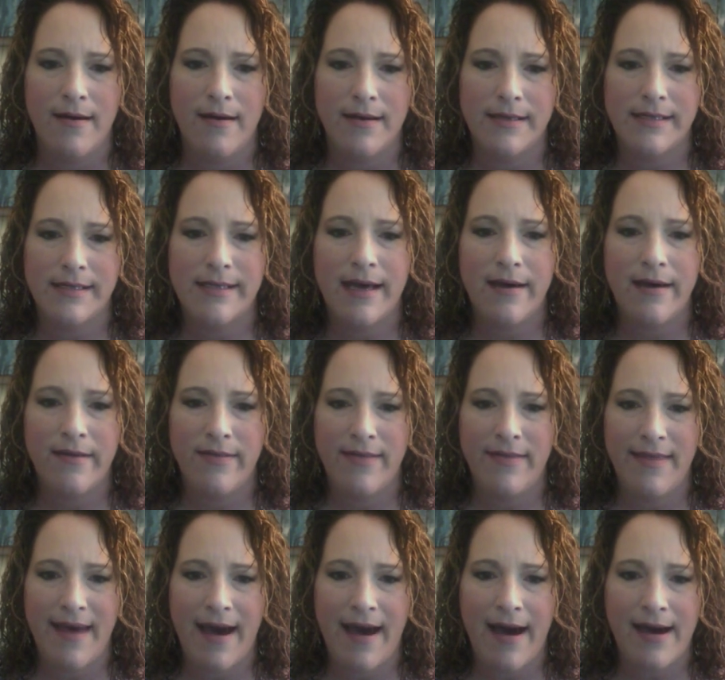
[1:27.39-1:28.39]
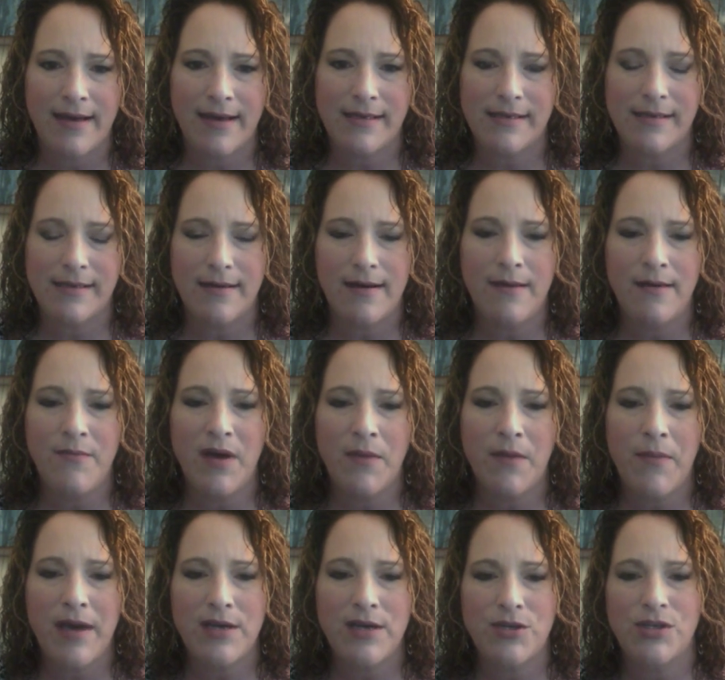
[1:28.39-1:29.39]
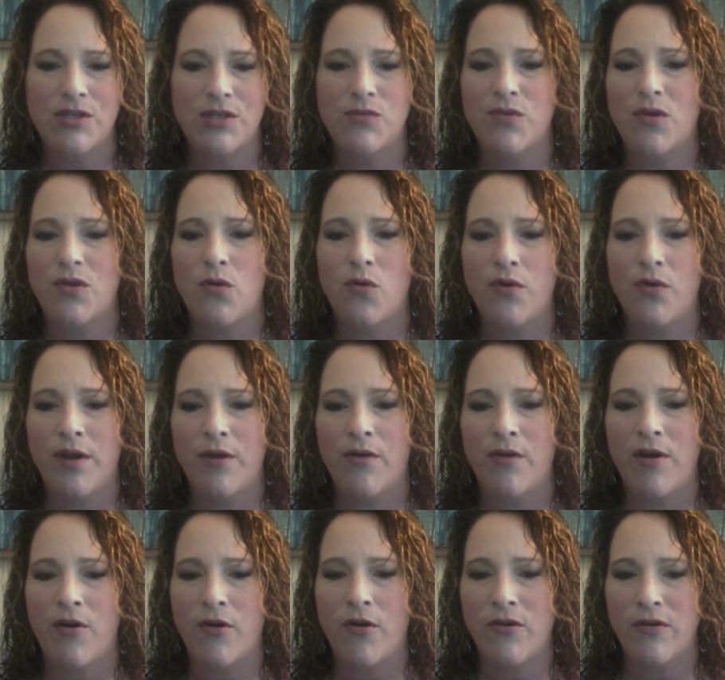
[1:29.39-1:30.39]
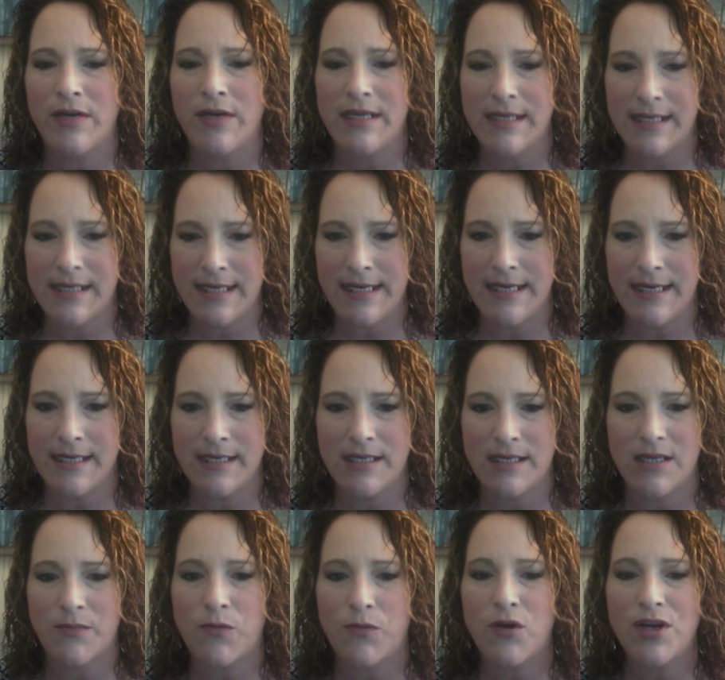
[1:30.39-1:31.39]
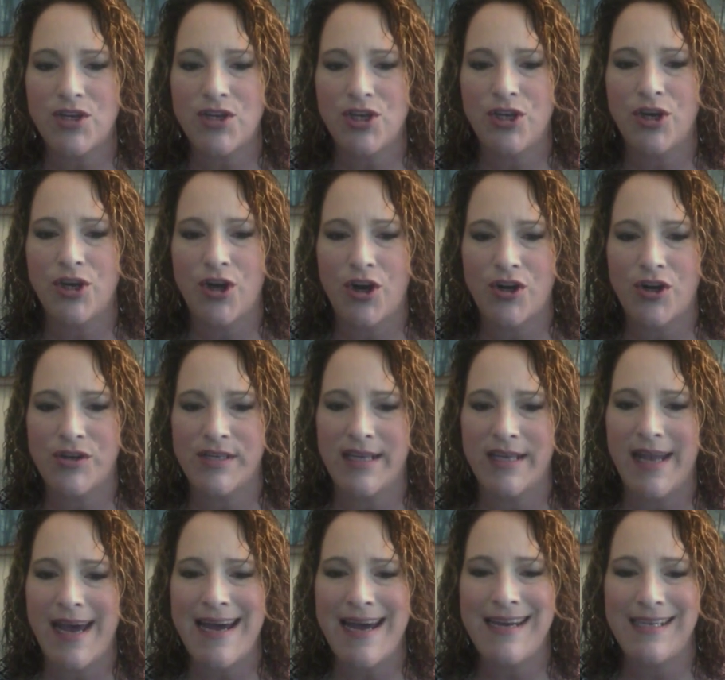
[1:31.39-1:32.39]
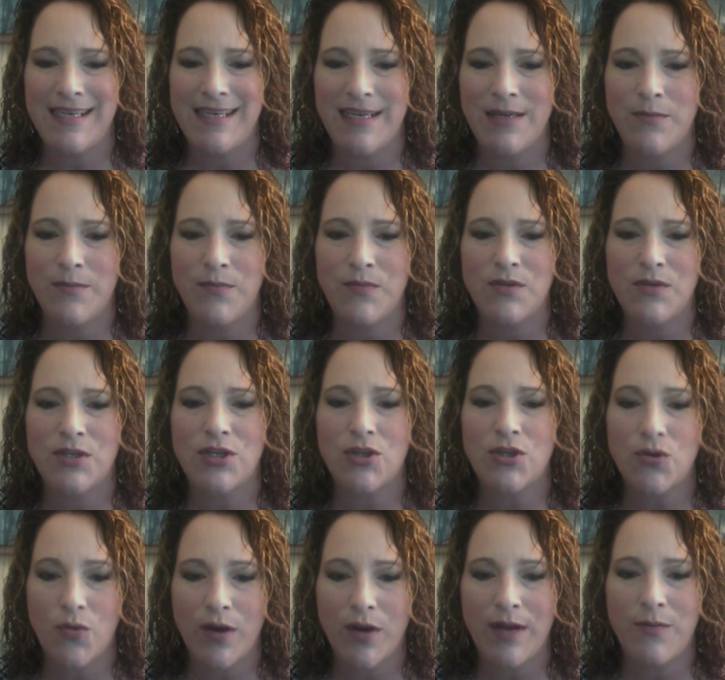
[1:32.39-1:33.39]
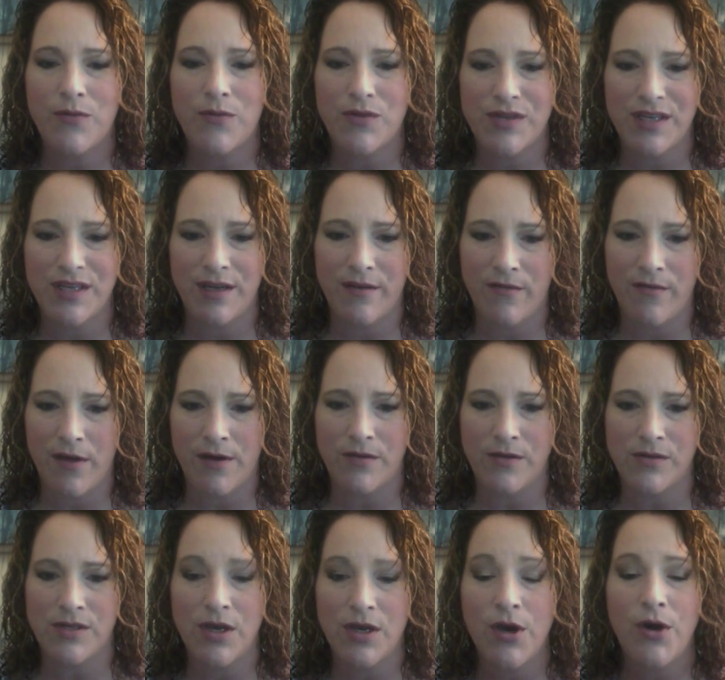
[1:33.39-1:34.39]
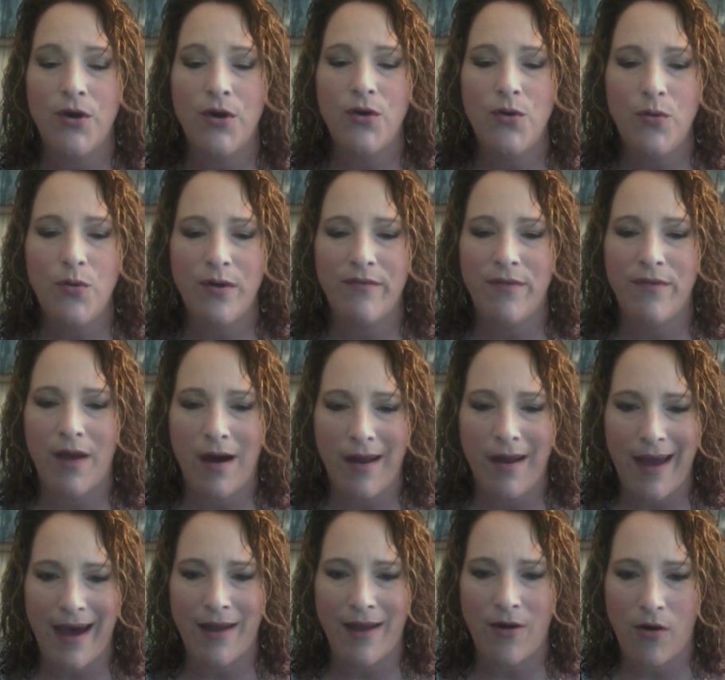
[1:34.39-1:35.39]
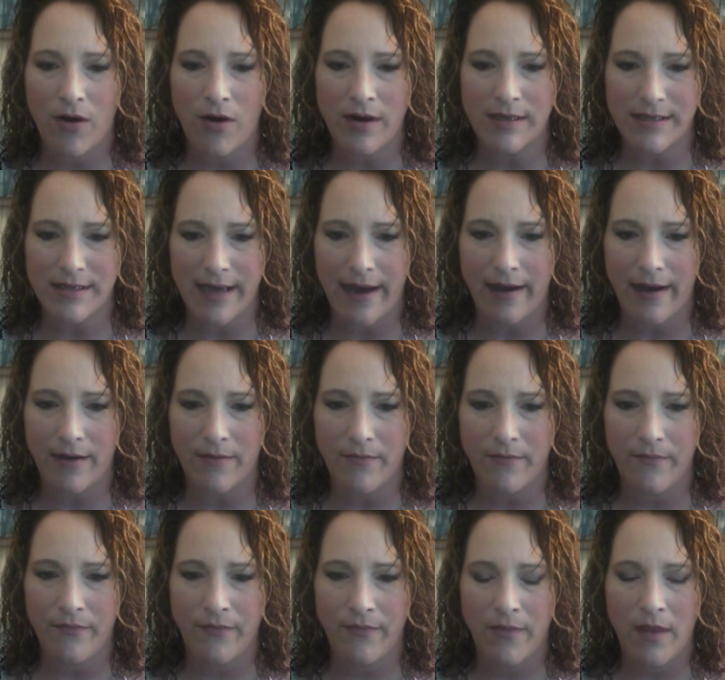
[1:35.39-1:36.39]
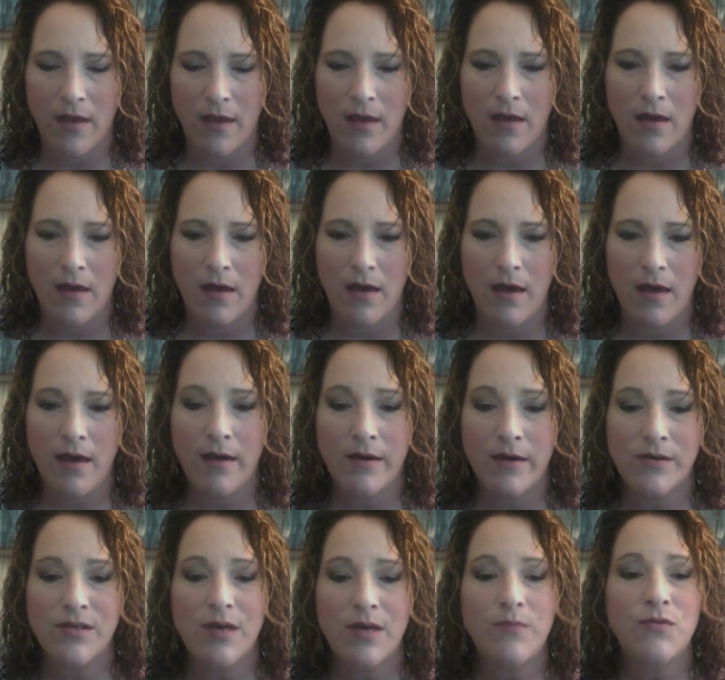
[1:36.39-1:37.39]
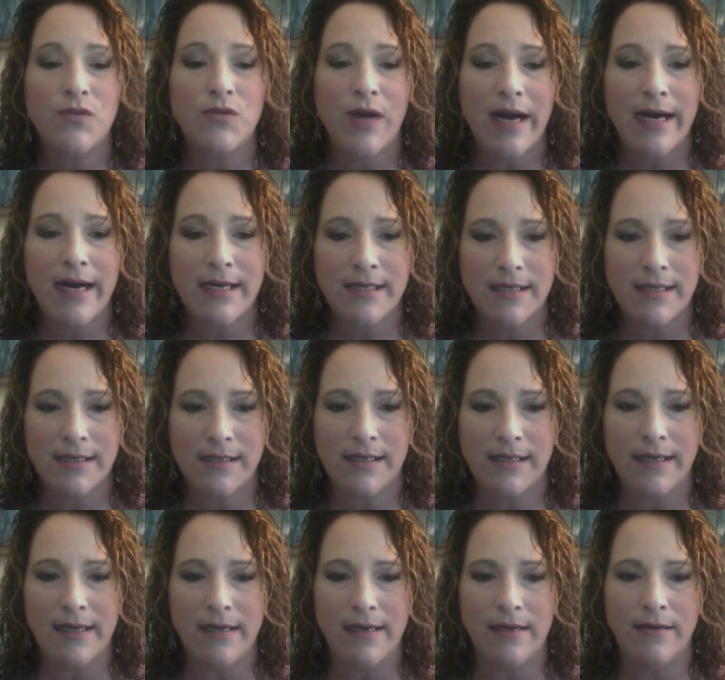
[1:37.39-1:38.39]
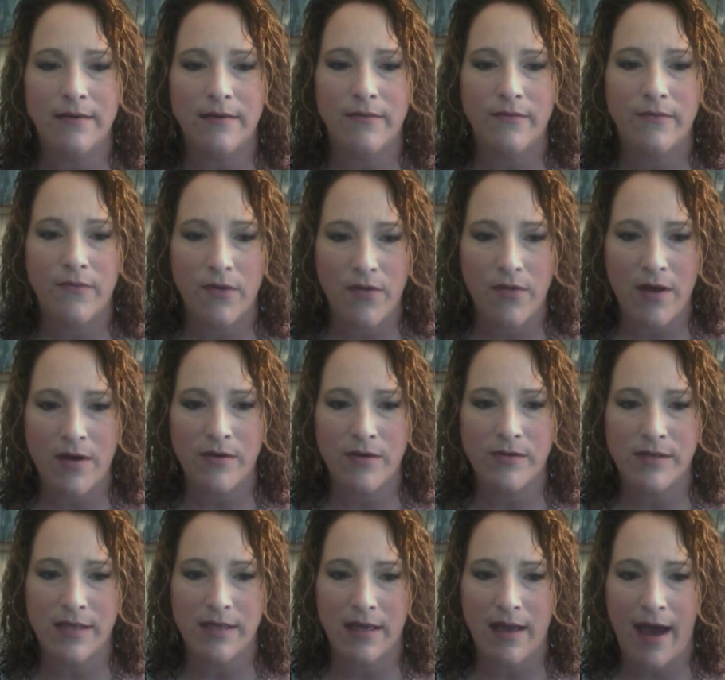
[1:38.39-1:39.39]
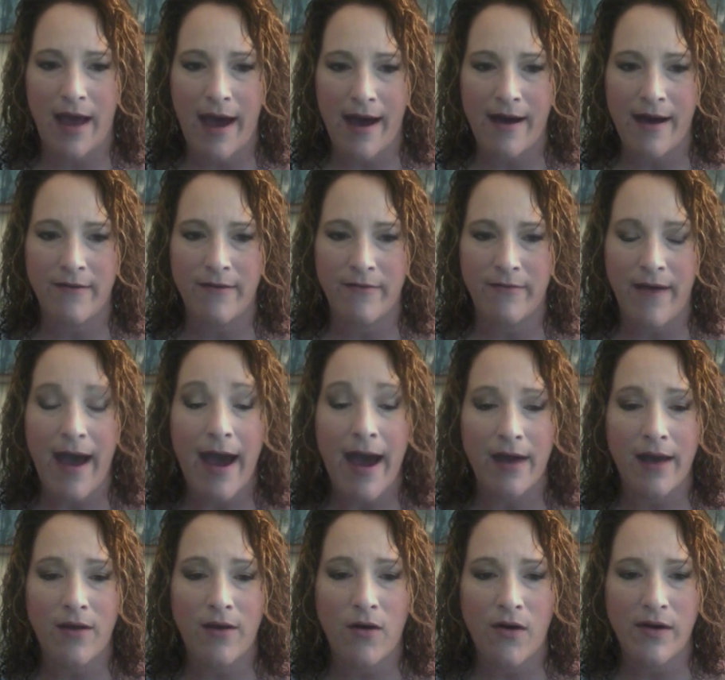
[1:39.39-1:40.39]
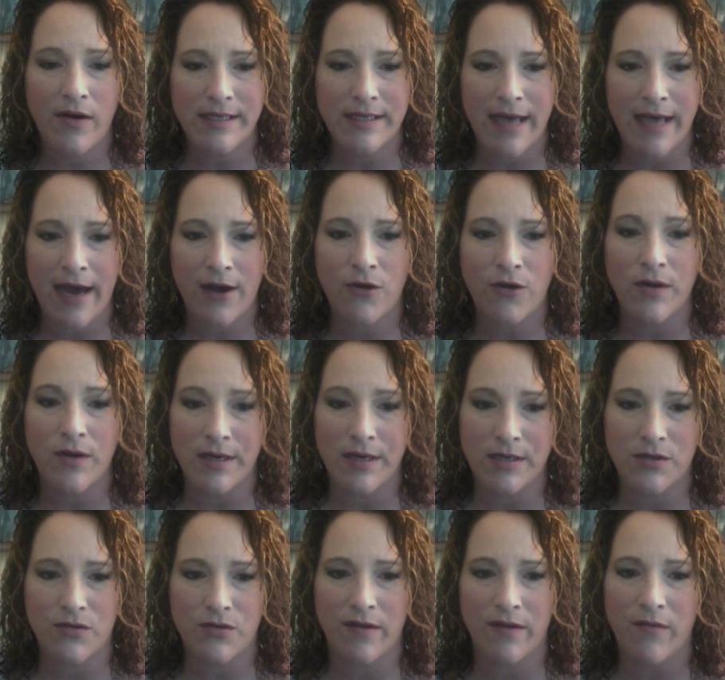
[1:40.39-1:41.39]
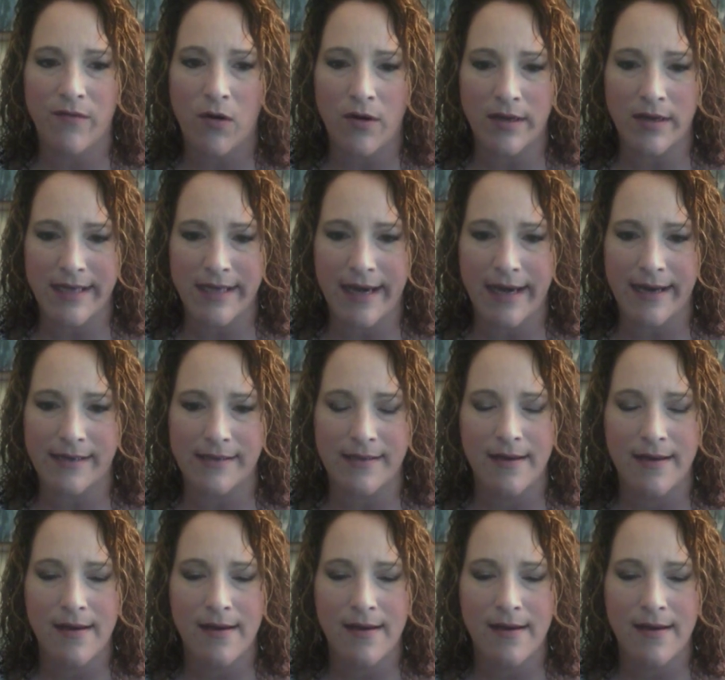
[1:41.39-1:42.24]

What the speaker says: said that among patients with coronary artery disease, depression occurs in 18 to 20% of those who have not had a heart attack. It goes up drastically for those that have had a heart attack or a history of heart attacks.